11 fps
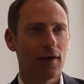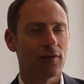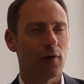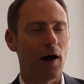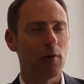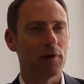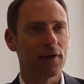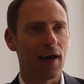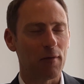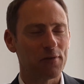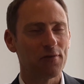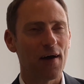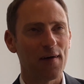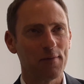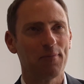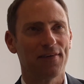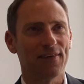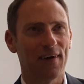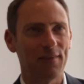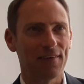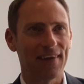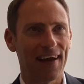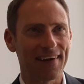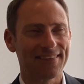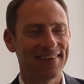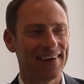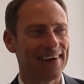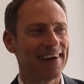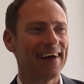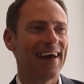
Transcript: So I'll be kept very busy over the next year,